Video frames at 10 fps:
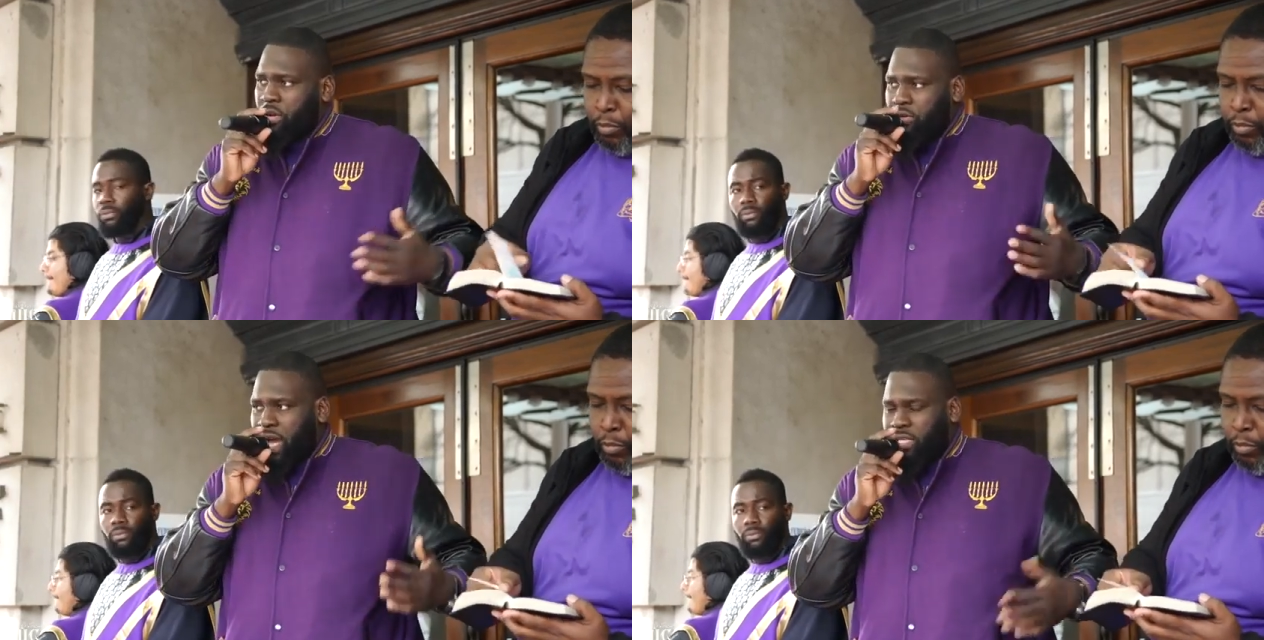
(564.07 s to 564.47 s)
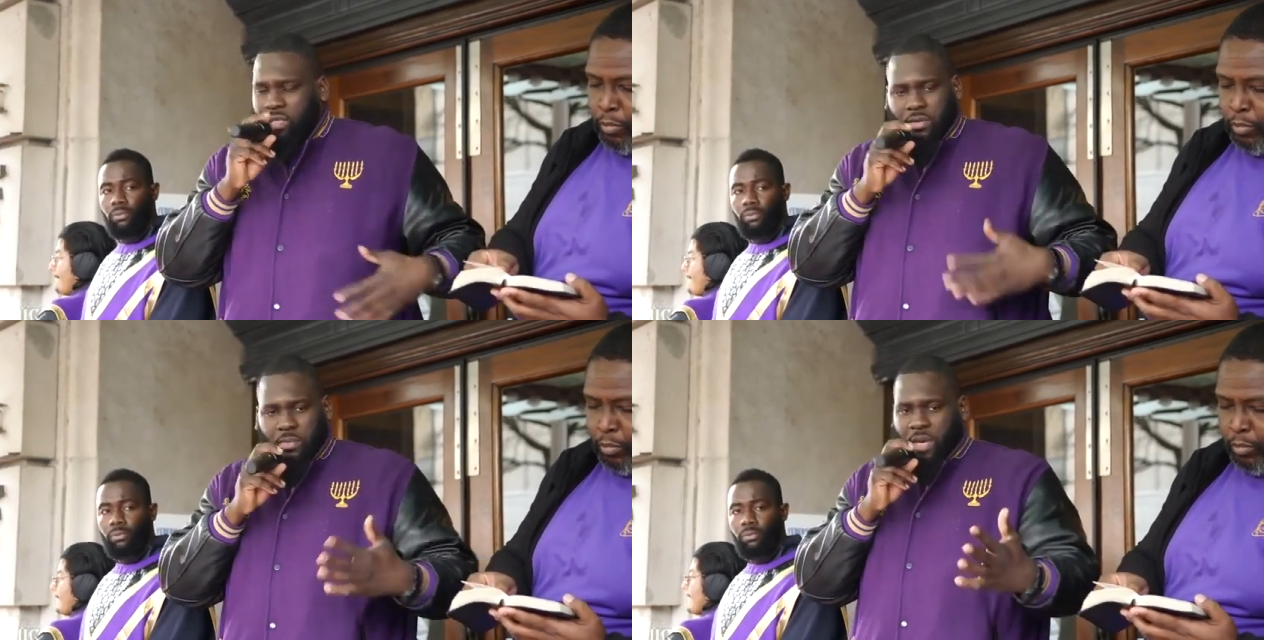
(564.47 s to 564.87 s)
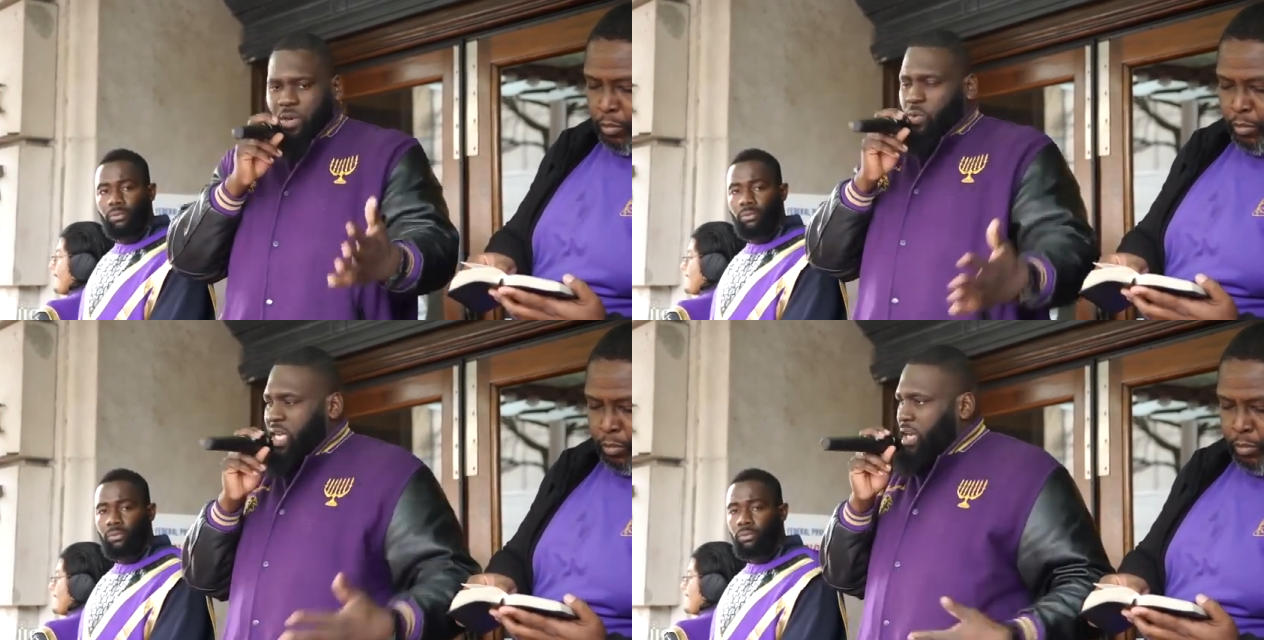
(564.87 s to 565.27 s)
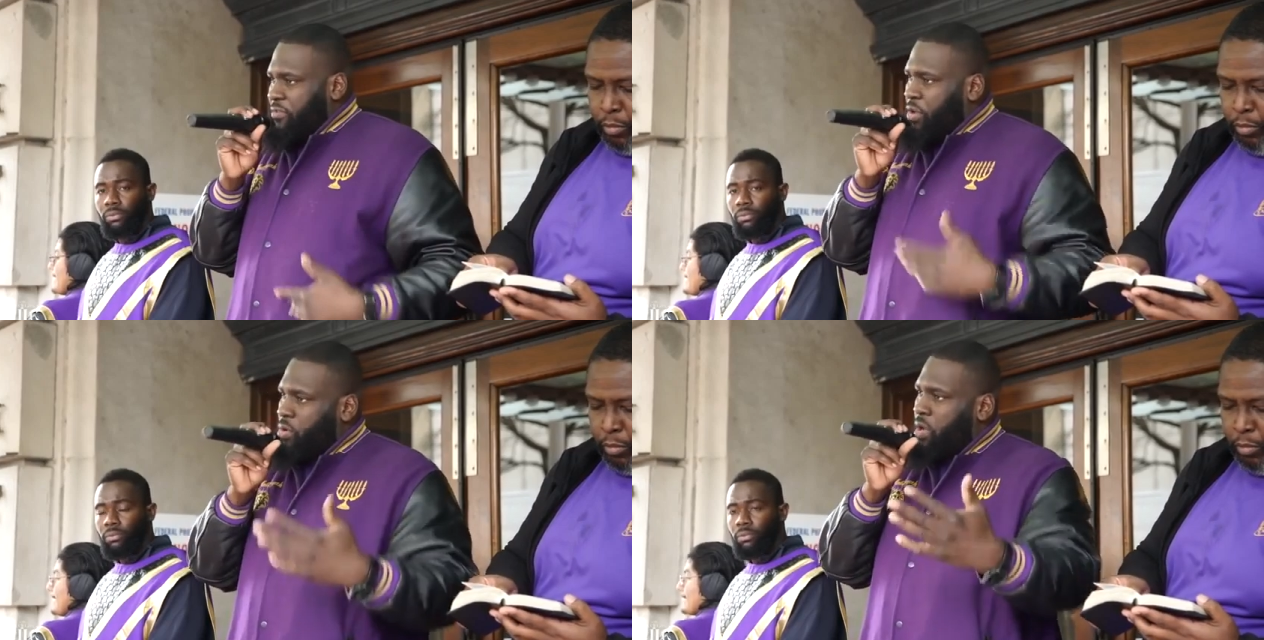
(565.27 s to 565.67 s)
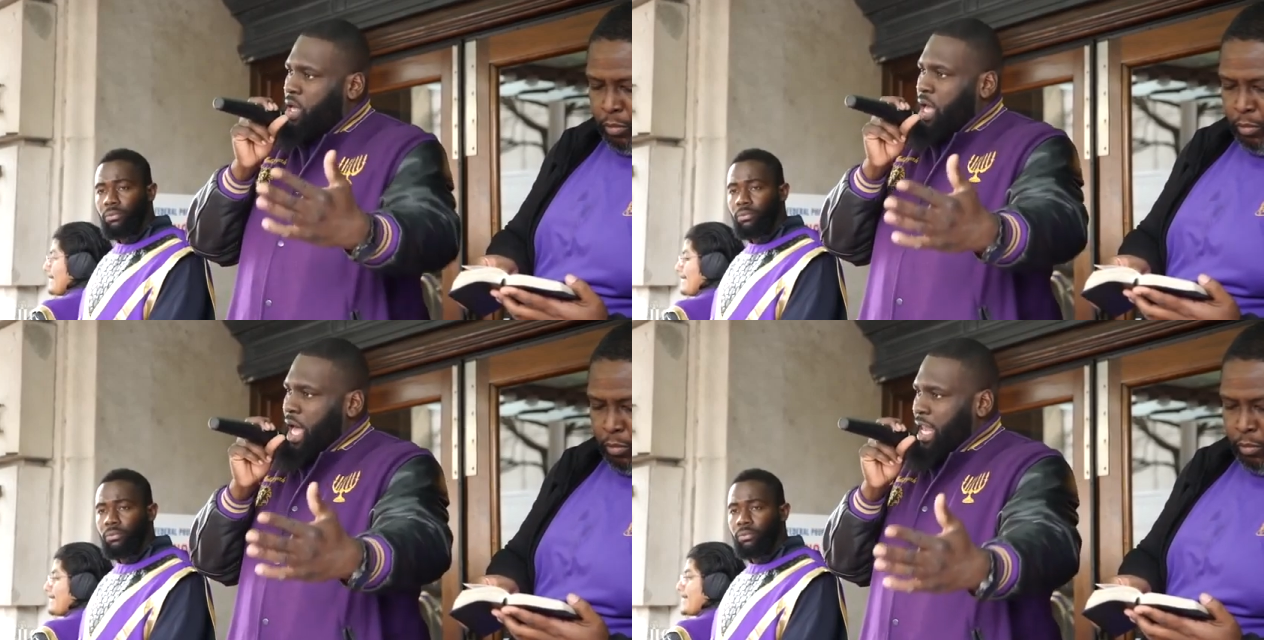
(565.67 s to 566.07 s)
Speaker 1: right, maybe we give you
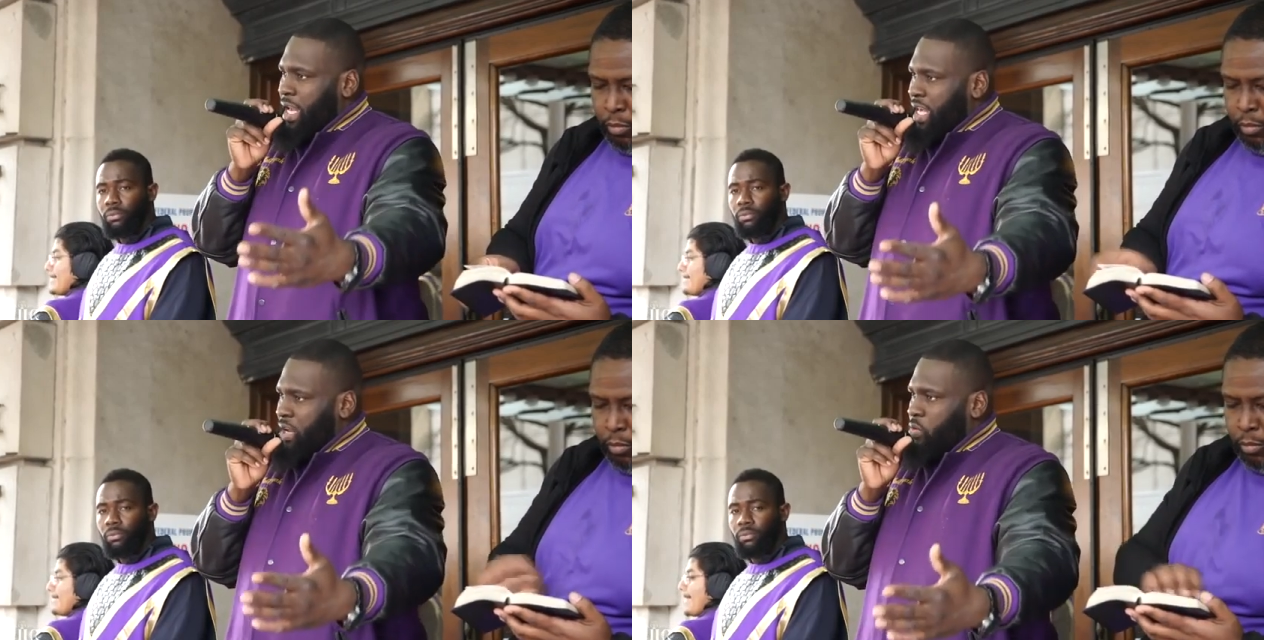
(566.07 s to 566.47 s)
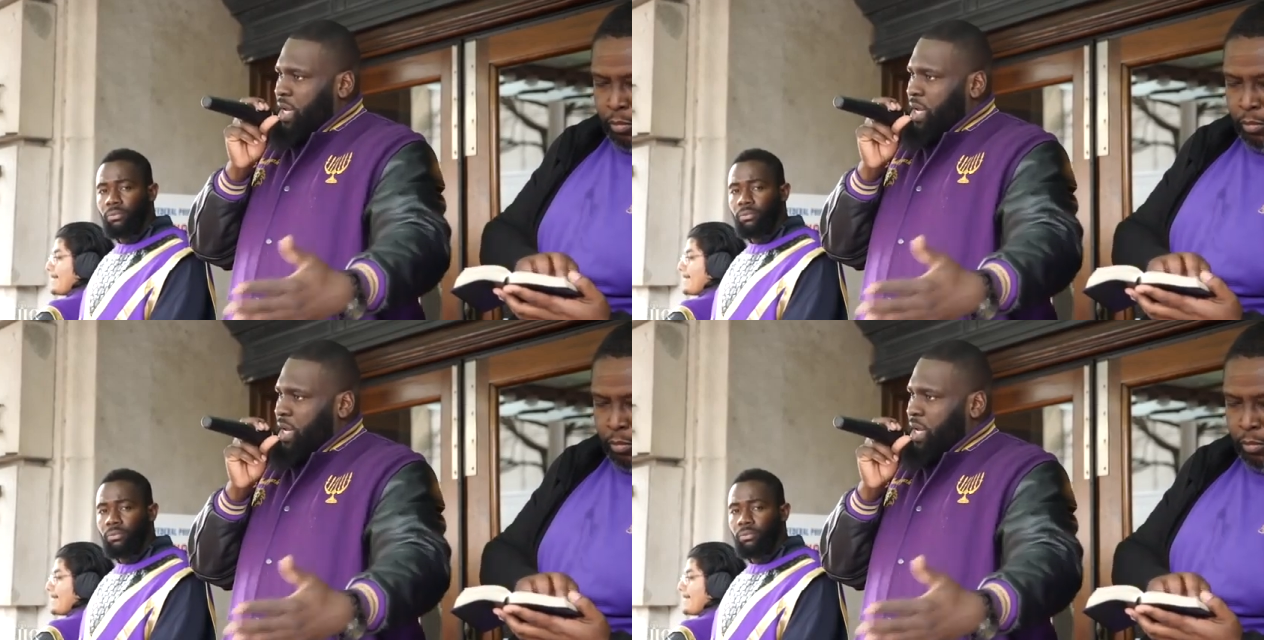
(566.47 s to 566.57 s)
a letter